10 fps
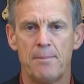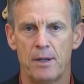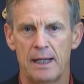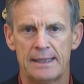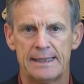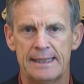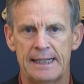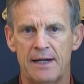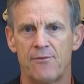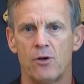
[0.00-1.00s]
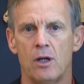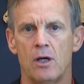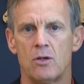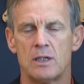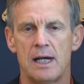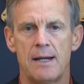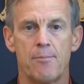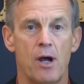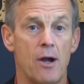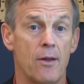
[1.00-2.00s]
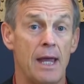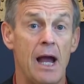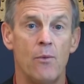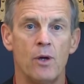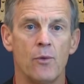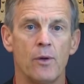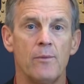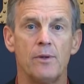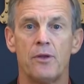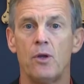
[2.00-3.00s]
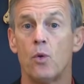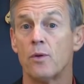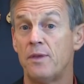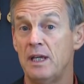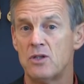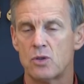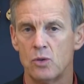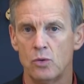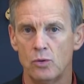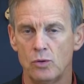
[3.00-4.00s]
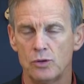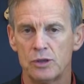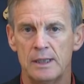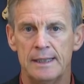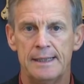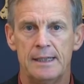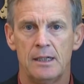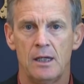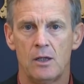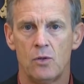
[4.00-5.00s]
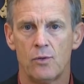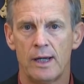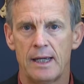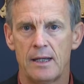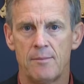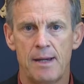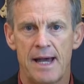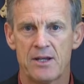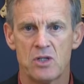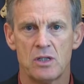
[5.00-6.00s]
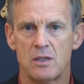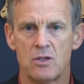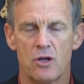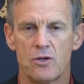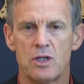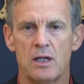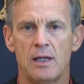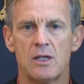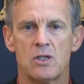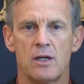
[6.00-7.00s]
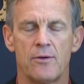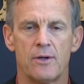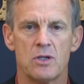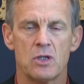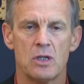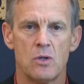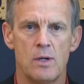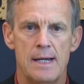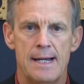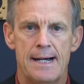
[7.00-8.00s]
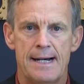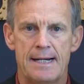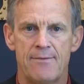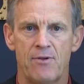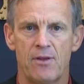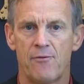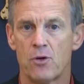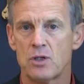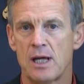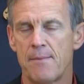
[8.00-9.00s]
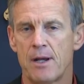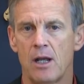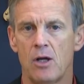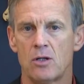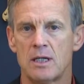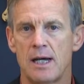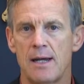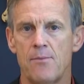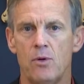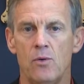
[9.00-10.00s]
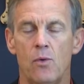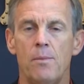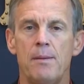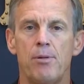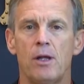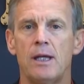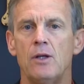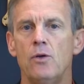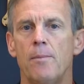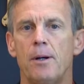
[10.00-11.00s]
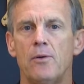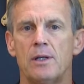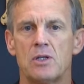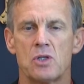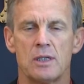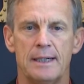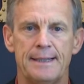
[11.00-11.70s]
people like that now for a long time. Prior to that, we were in with the Northeast schools, you know, Reagan, Madison, Churchill, et cetera. So for the first time in a long time, we will be playing new opponents.